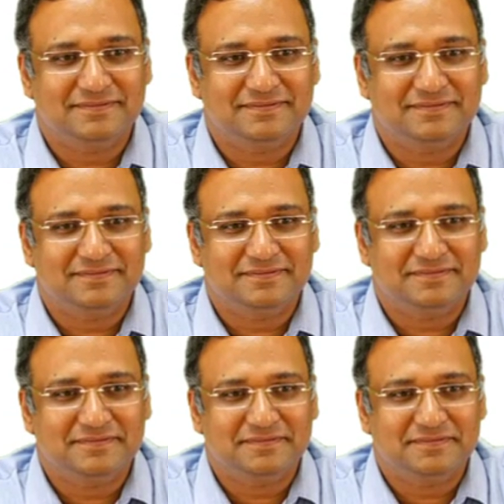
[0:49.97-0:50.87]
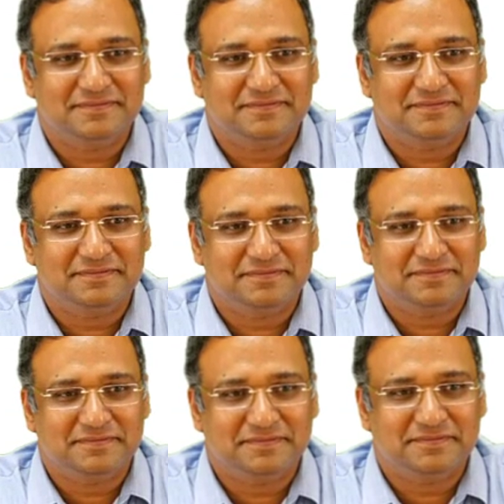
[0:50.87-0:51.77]

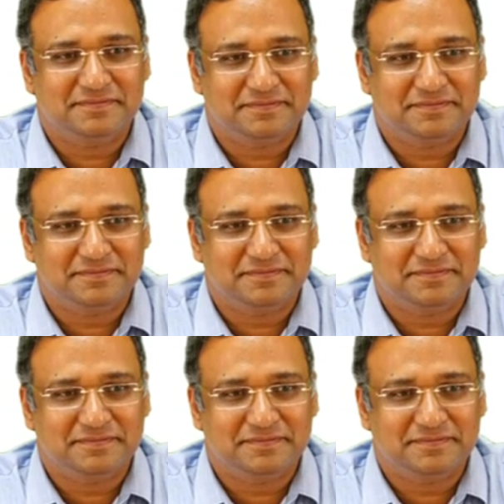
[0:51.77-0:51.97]
(silent)